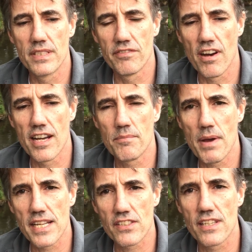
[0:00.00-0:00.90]
divine
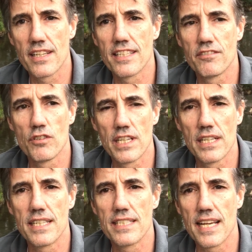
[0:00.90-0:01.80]
masculine
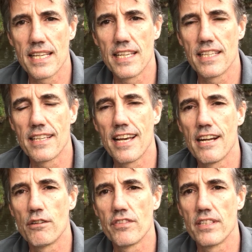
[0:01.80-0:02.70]
really taking
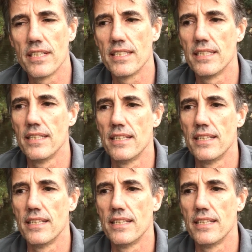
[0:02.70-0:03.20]
care of the